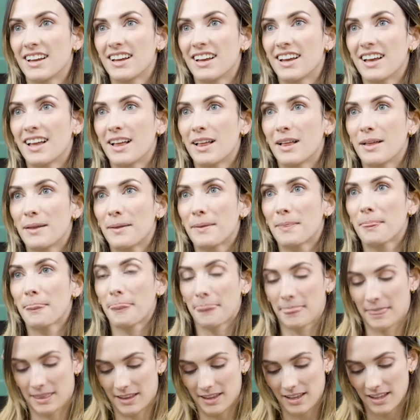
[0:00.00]
but she wants to be
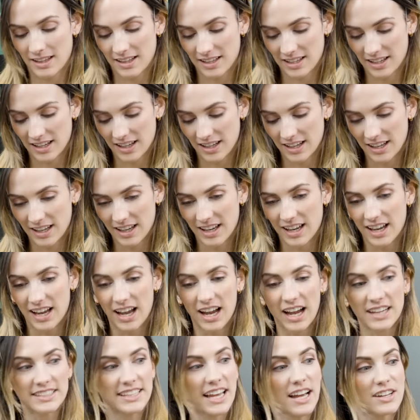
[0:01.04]
aware of what's going on. Aware.
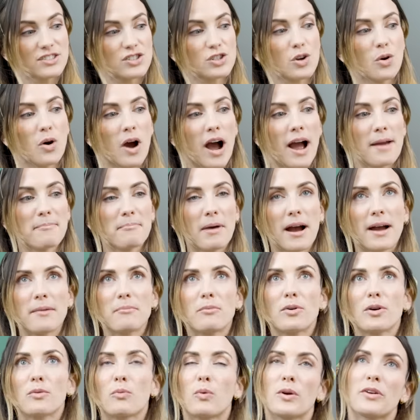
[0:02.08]
Yeah, so I'm I'm
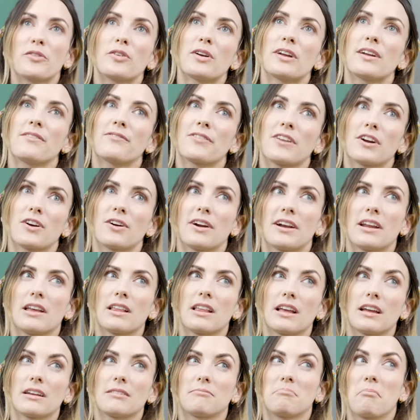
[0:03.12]
more wondering if there are any
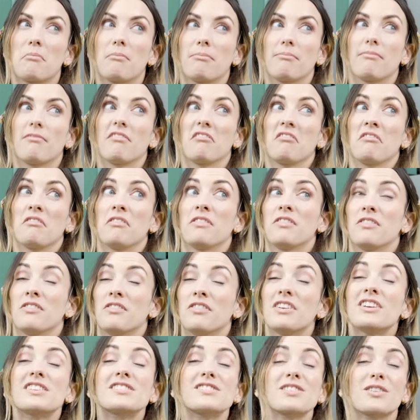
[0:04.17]
like
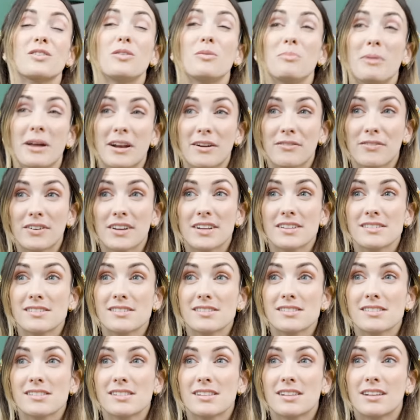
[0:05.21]
physical benefits.
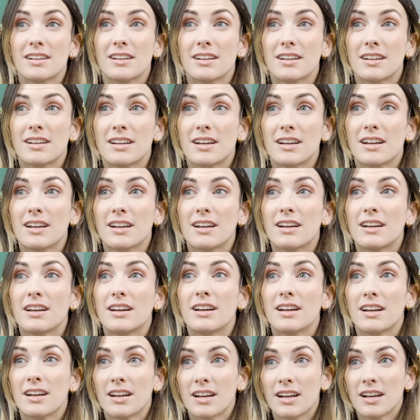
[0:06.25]
Oh, physical
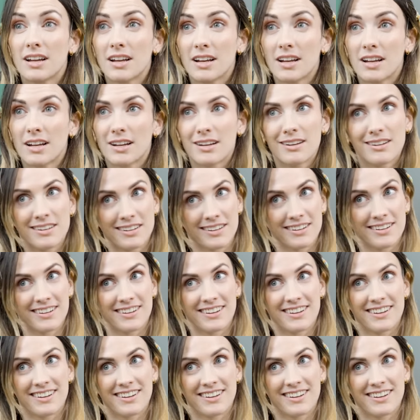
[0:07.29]
benefits. Okay, well,